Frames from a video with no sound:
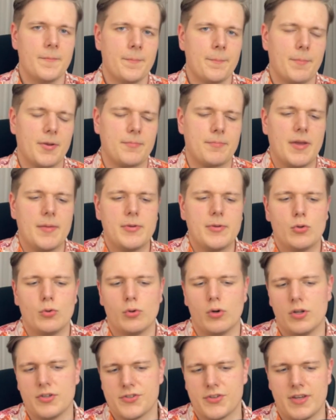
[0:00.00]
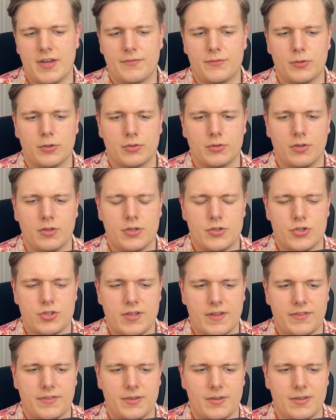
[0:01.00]
But maybe you also have to acknowledge
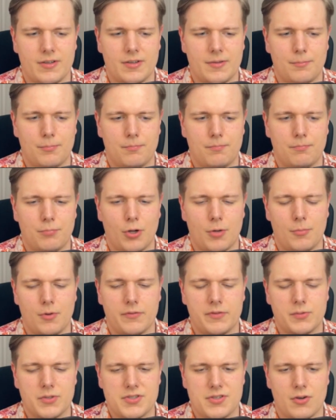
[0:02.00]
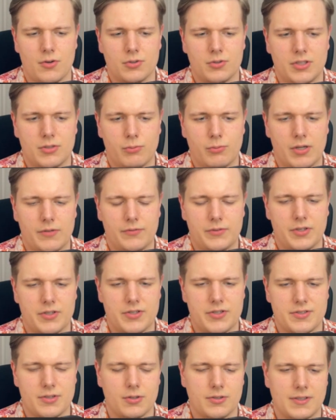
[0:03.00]
that Paul Morphy was only 12
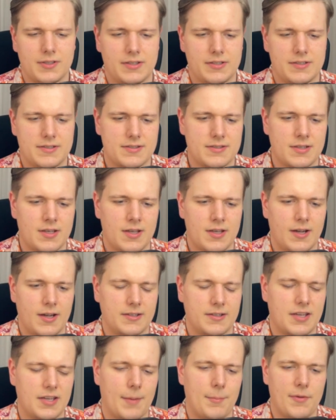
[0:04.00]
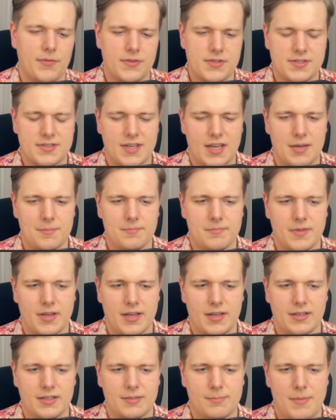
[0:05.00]
years old at the time of this game,
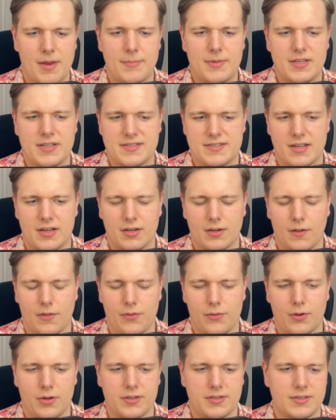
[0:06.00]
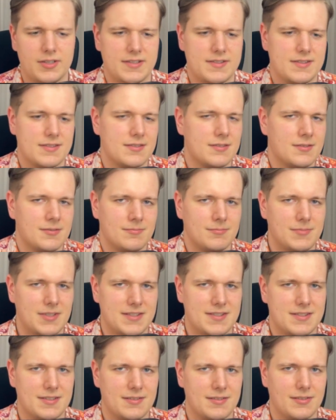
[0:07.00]
and maybe his uncle thought, let's
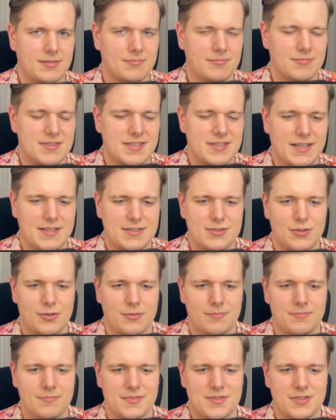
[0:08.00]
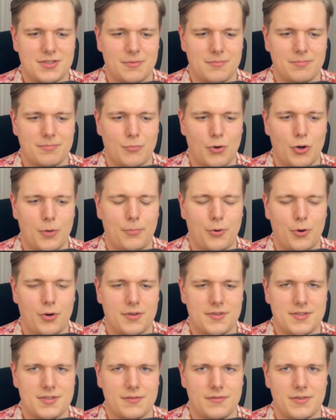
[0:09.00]
snag some more
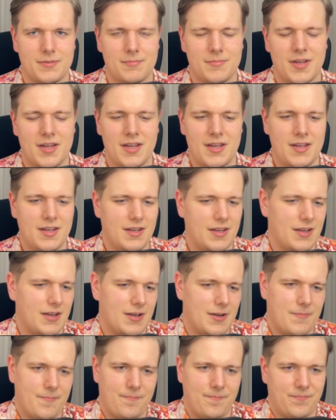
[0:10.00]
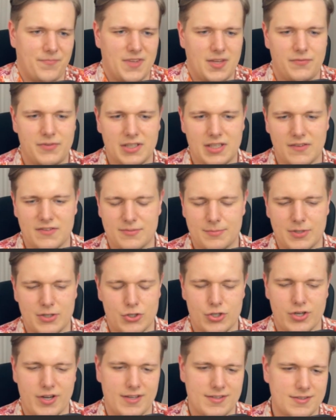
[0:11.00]
pawns of him if he gives me the
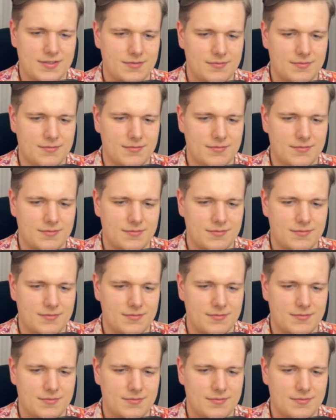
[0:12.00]
chance.